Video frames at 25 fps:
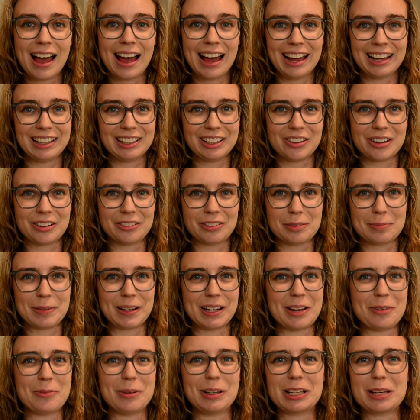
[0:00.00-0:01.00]
Hello
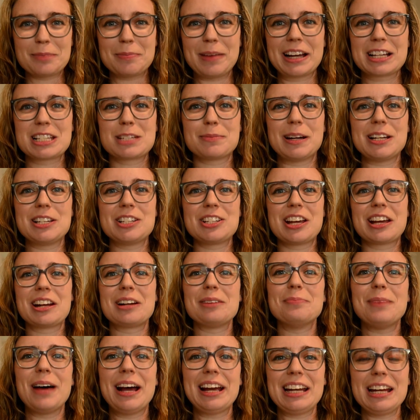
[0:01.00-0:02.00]
everybody, welcome back to my channel.
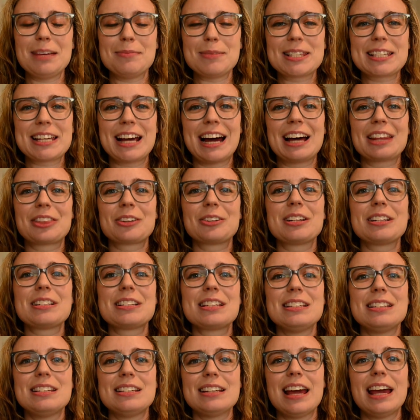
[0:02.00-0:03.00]
My name is Catherine and
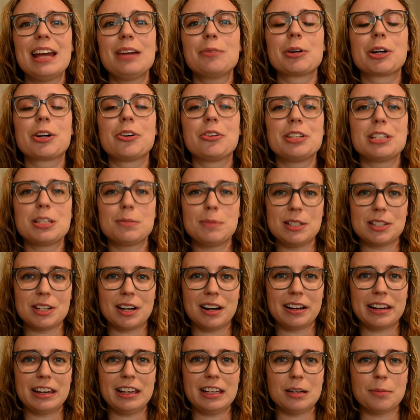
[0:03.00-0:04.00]
today we're going to be
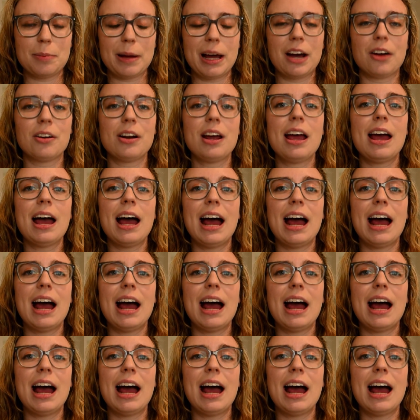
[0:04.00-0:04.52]
talking about